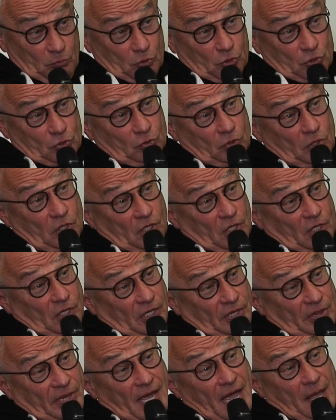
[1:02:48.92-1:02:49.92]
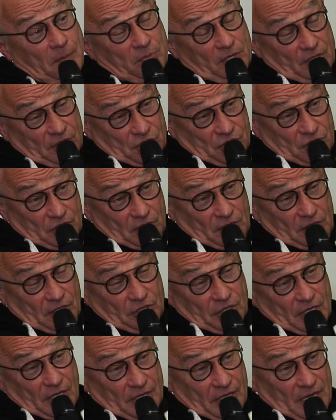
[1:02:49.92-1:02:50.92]
that their
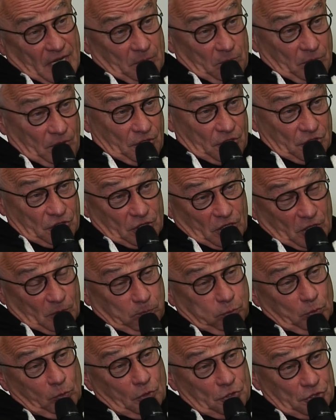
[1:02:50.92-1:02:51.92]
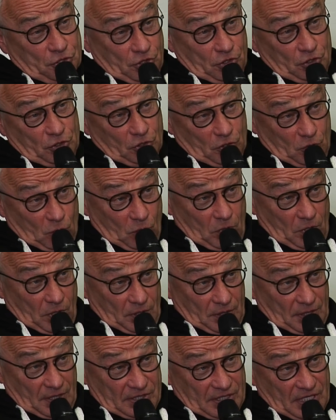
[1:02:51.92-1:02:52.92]
hometown can
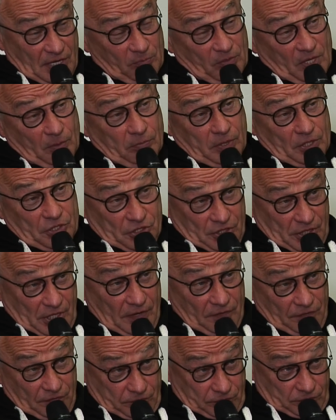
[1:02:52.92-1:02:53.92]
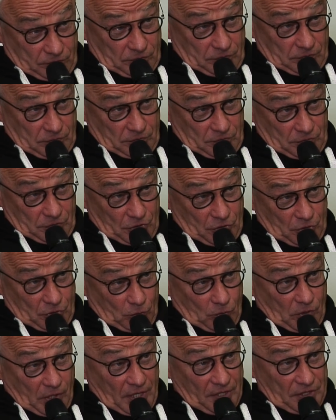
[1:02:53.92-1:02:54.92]
be can look like that
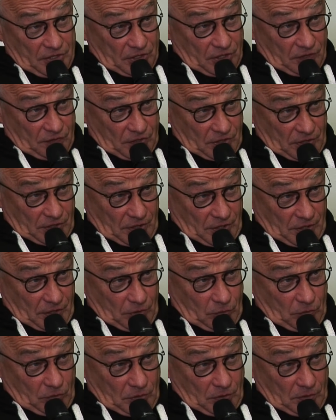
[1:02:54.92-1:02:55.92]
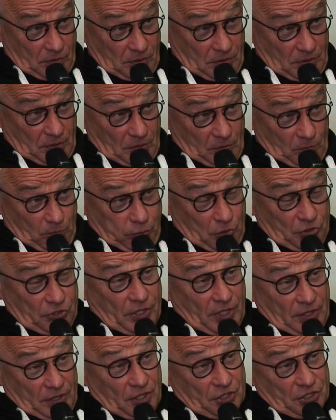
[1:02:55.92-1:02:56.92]
and they didn't even
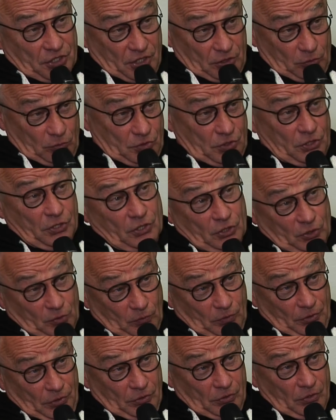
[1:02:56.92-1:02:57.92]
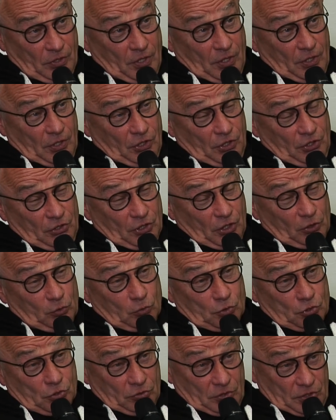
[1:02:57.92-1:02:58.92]
realize that their waterfront was the
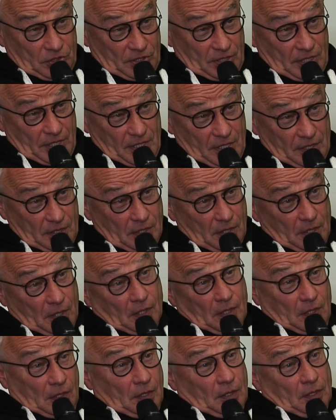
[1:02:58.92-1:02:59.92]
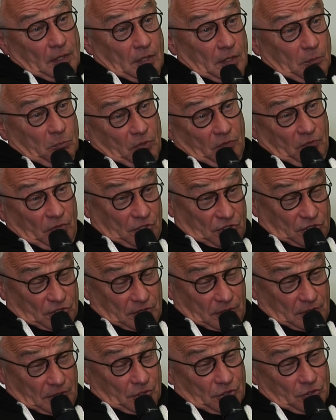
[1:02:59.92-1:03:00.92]
largest if you
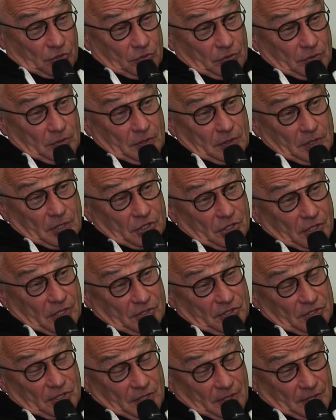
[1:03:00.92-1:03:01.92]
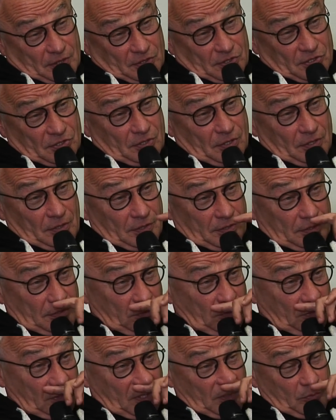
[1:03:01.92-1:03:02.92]
take the per capita
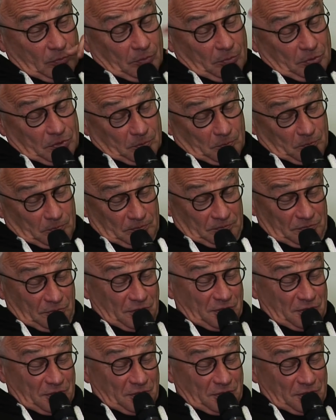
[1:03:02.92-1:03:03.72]
rate and compare it with